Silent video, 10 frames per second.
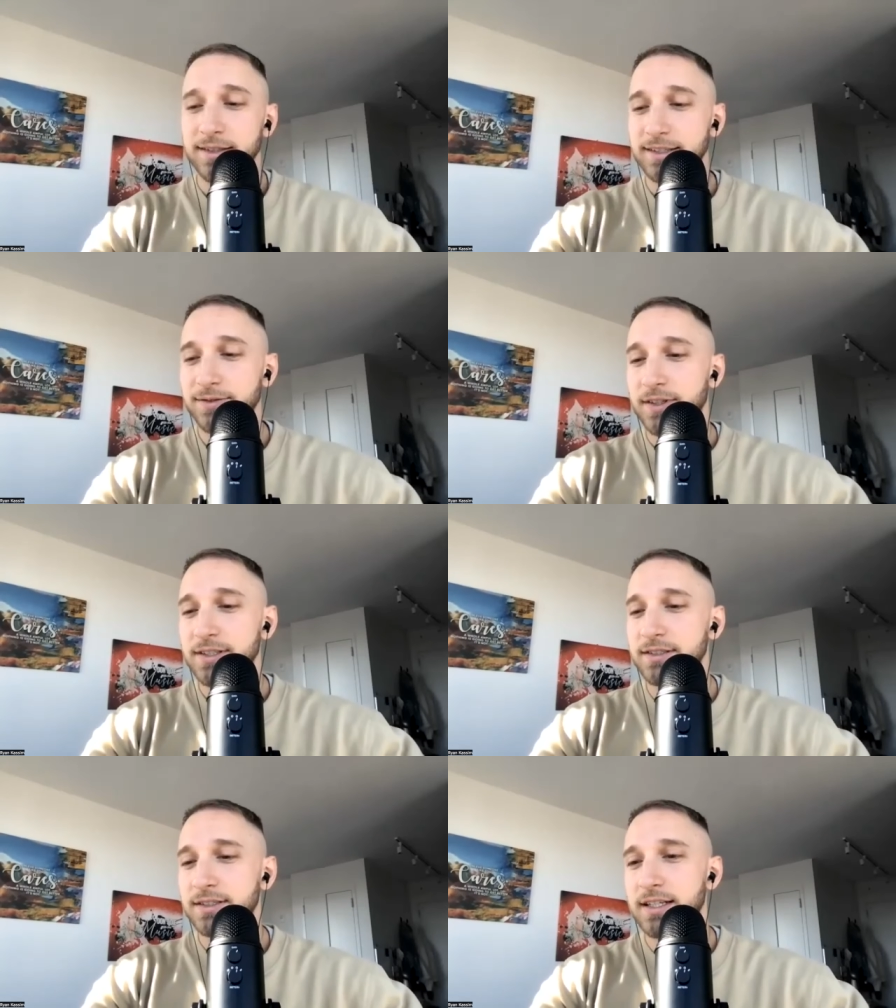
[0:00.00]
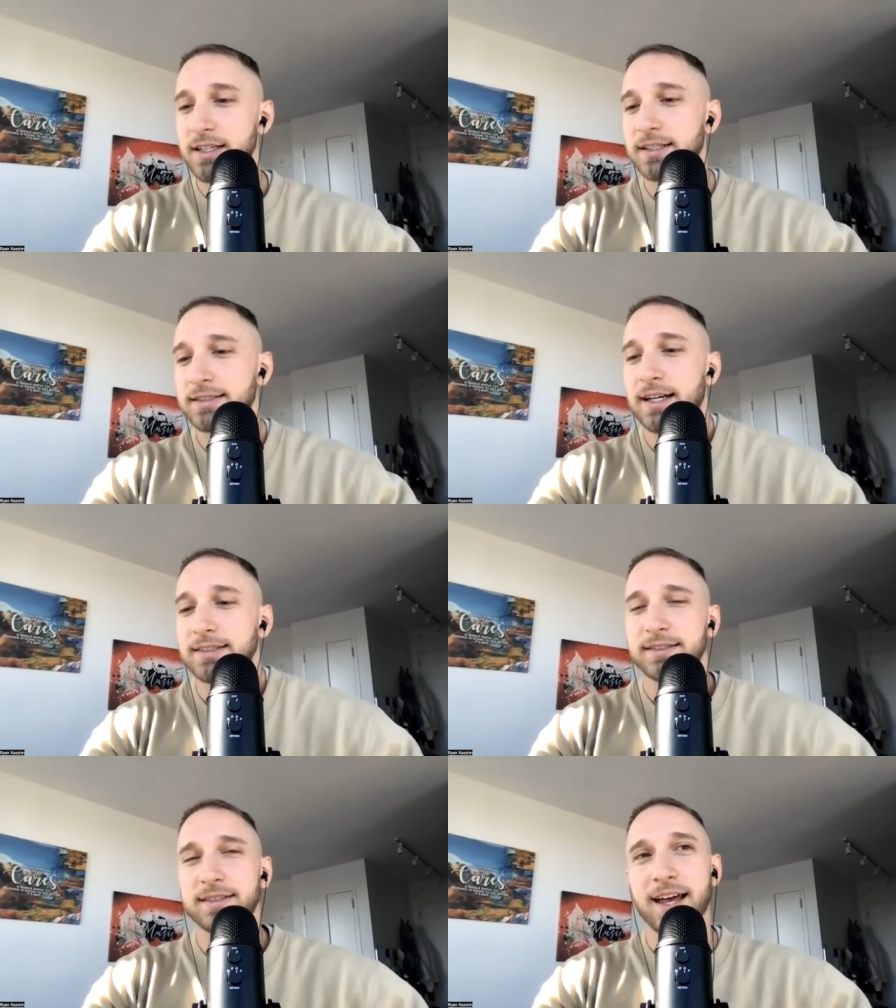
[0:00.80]
it's funny you say that because
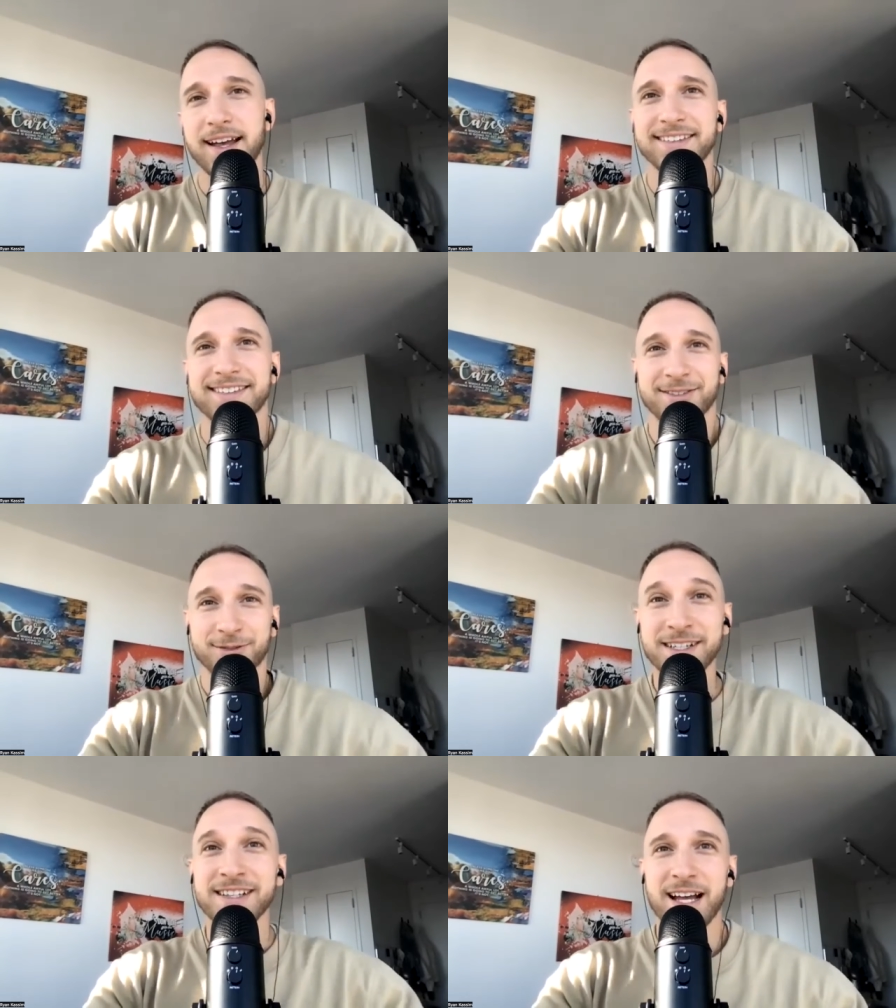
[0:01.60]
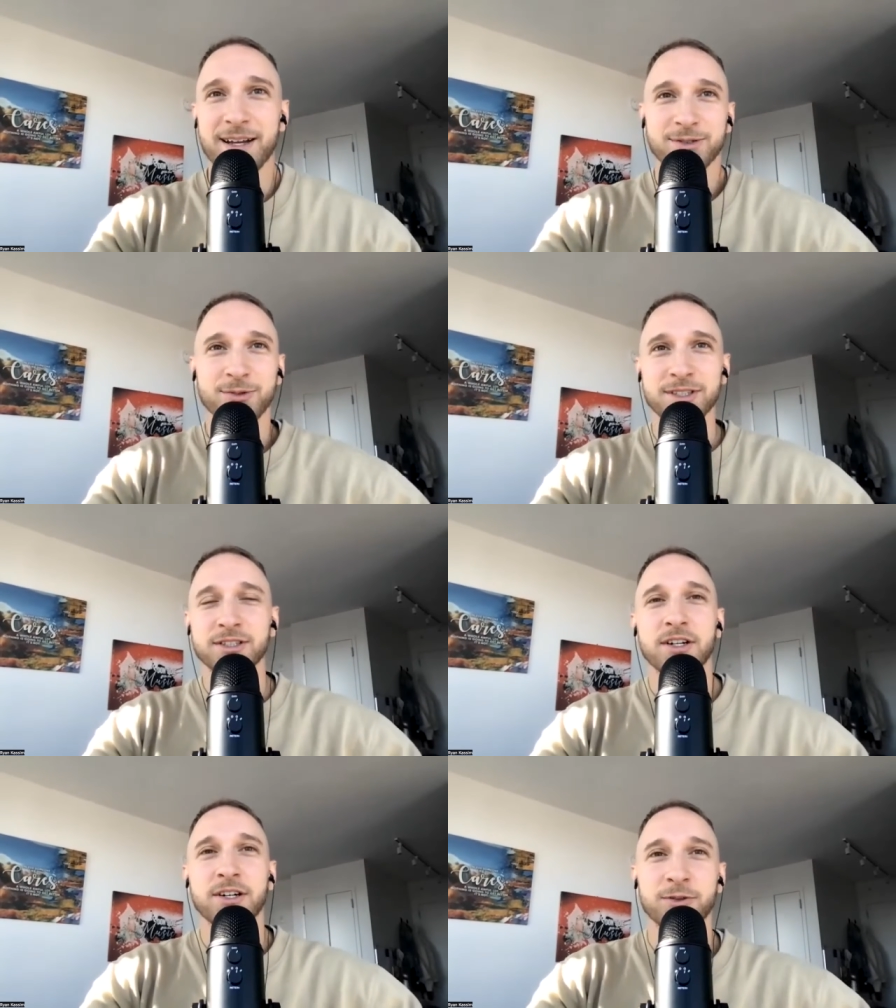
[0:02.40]
that's that the relapse, what
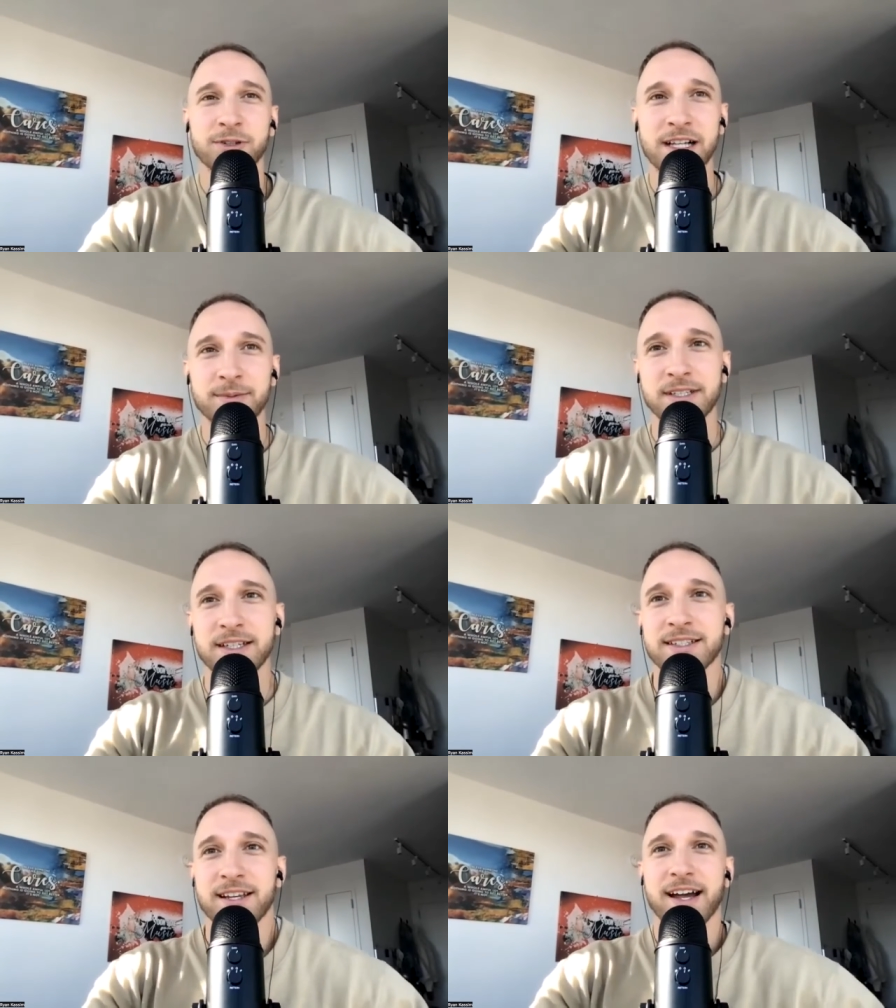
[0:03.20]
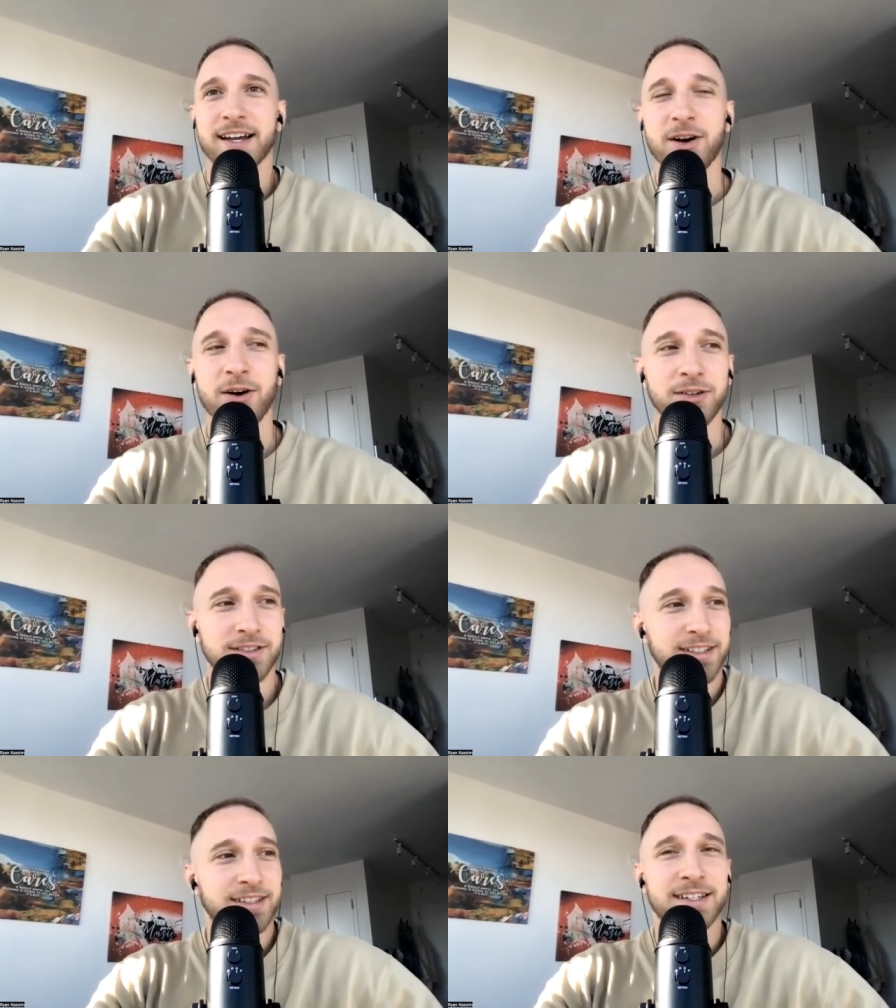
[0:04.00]
you're calling a relapse stage, I
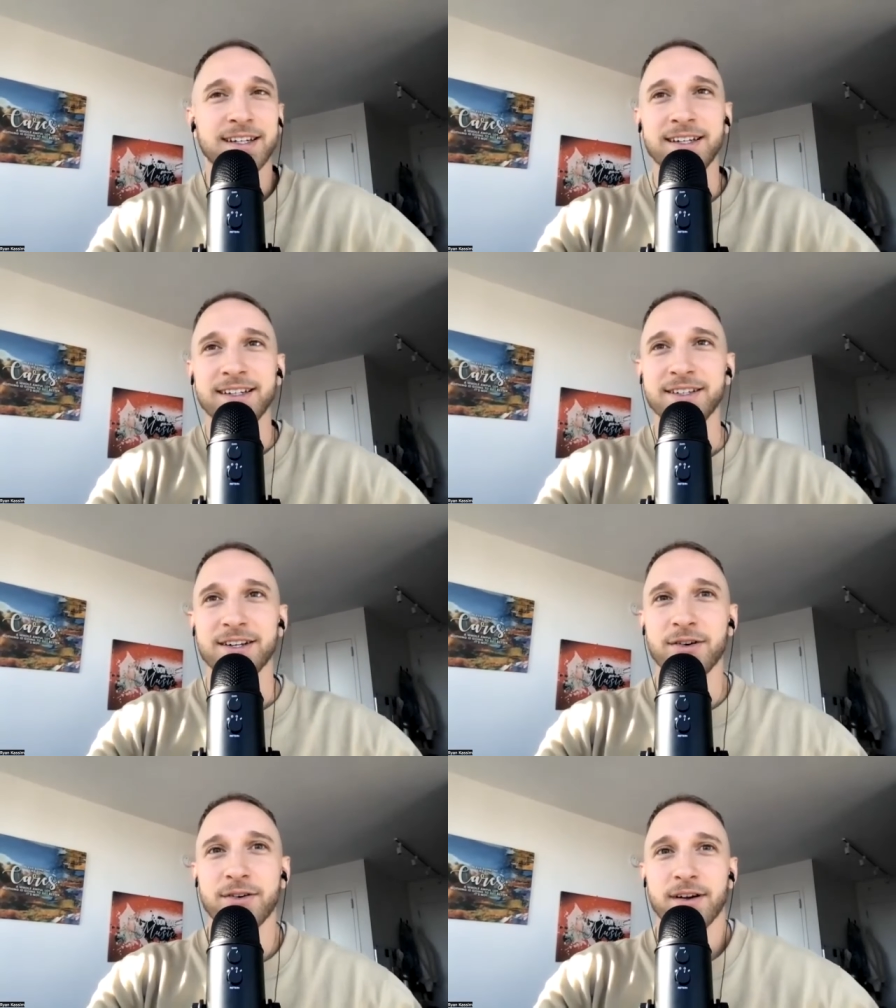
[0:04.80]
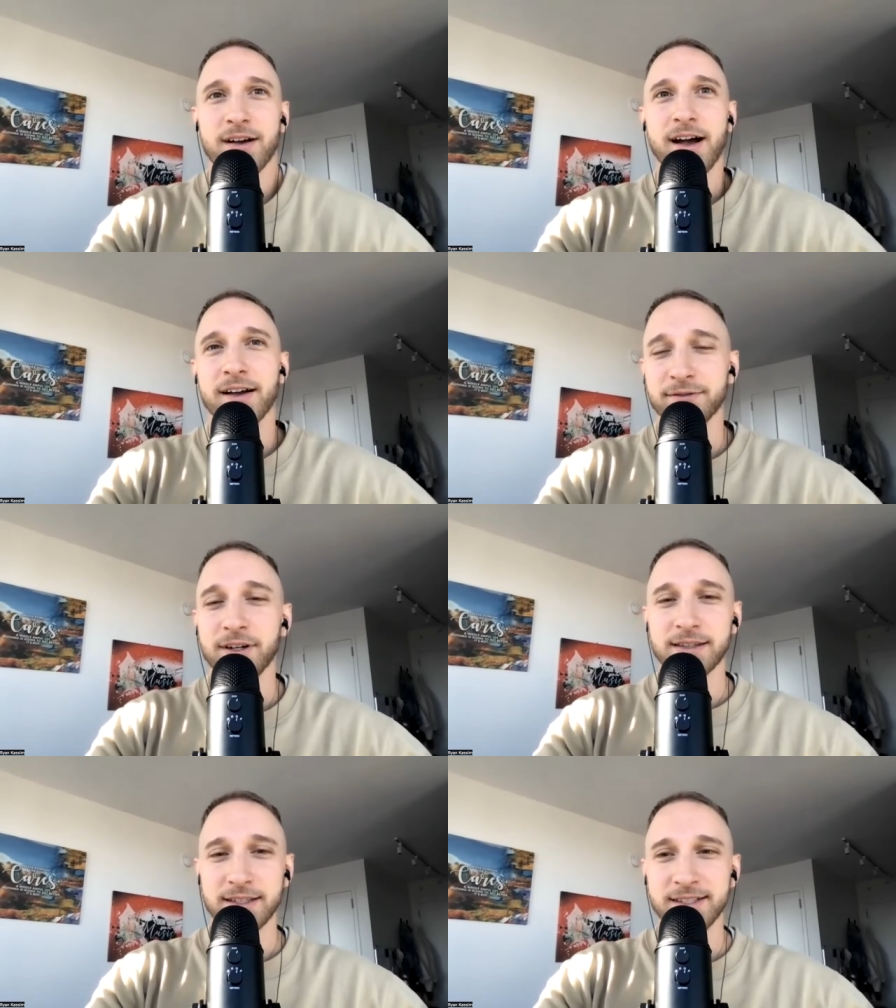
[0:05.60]
call I
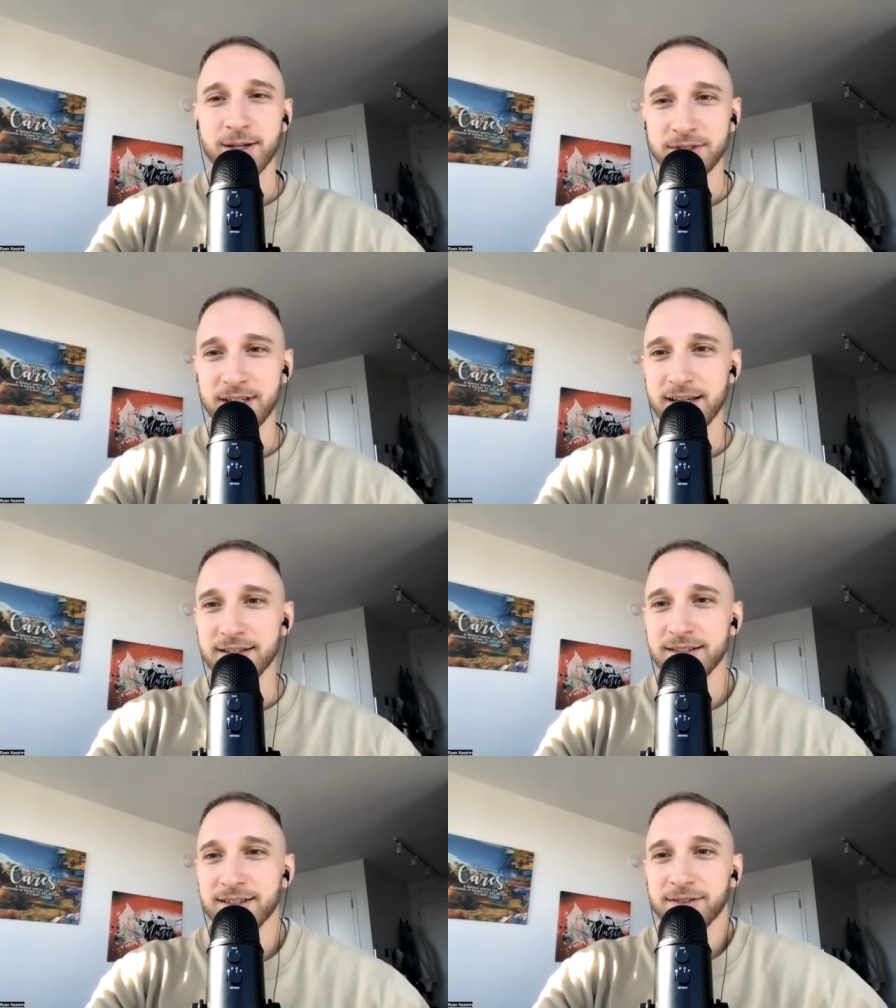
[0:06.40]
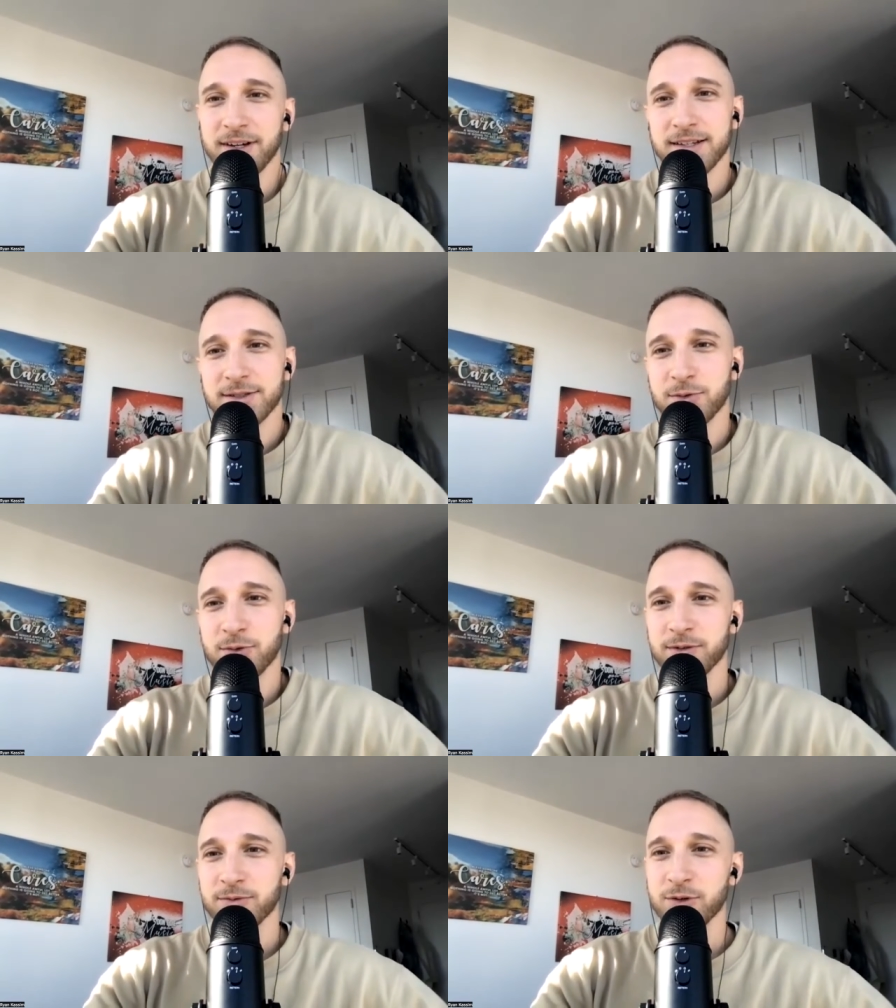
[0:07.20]
fucked this up stage, right? So
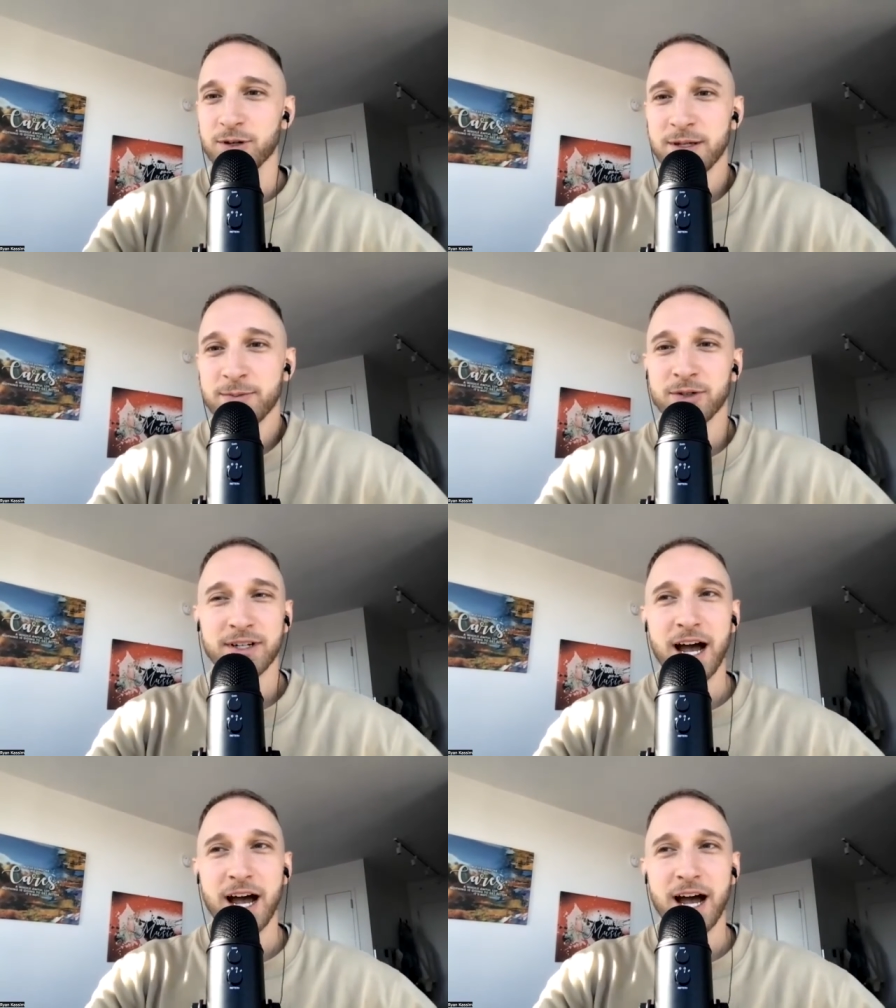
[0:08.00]
where people